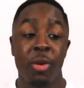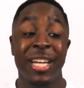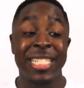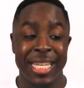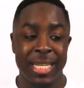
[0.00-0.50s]

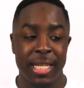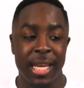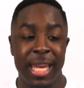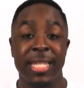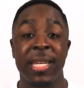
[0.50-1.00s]
presence
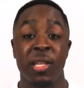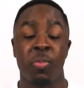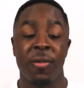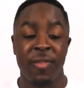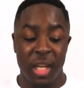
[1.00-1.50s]
is his
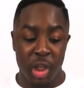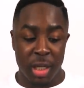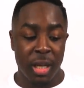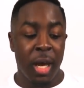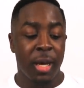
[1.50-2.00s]

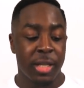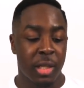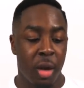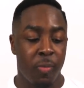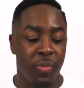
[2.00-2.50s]
provision.
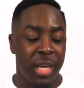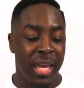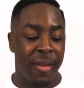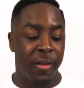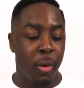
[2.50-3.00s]
So
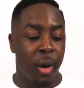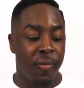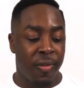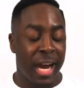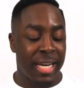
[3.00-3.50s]
if you are
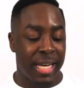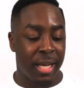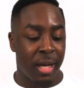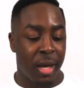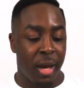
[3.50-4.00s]

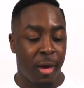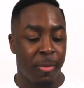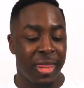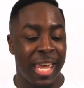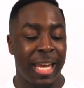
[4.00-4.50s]
finding
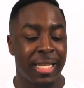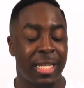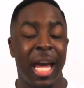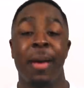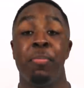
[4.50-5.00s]
um, things
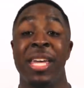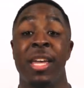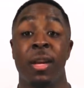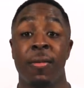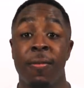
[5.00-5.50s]
not
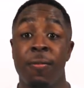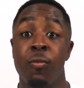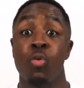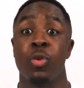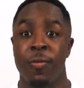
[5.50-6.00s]
being
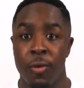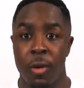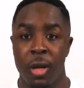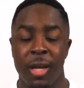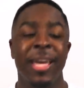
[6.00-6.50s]

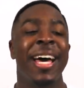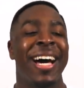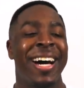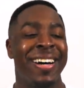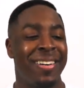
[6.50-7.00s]
fruitful,
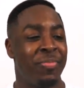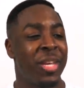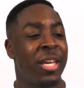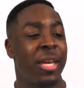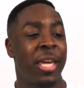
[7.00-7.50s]
um,
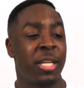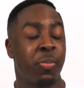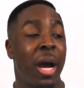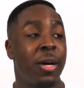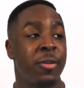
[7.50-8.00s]
it's
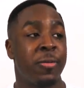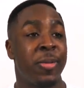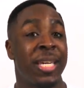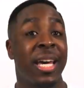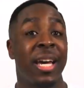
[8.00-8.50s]
probably
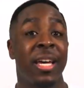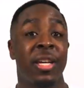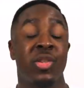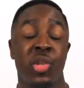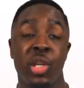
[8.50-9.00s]

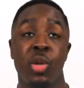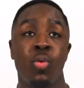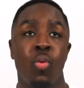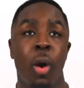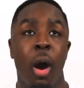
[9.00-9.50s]
because
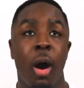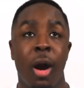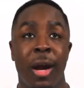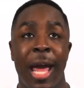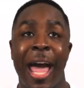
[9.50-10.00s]
you
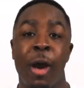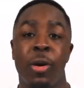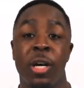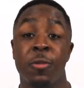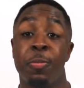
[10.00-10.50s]
are
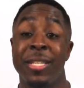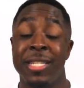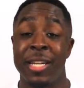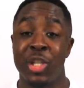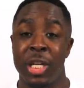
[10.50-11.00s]
out of
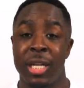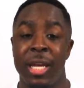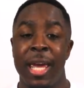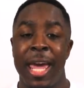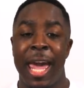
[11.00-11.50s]
position
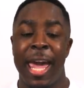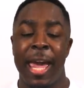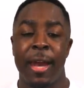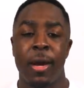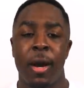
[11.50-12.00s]

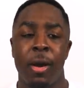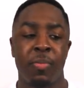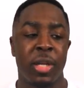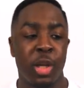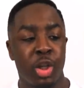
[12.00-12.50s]
and
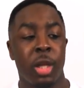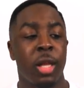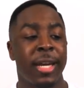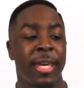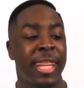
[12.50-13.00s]
um, you should
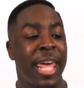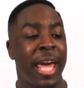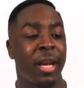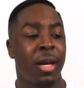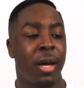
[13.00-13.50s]
look at
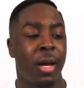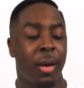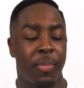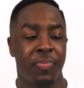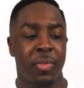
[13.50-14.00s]
that
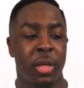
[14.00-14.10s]
um,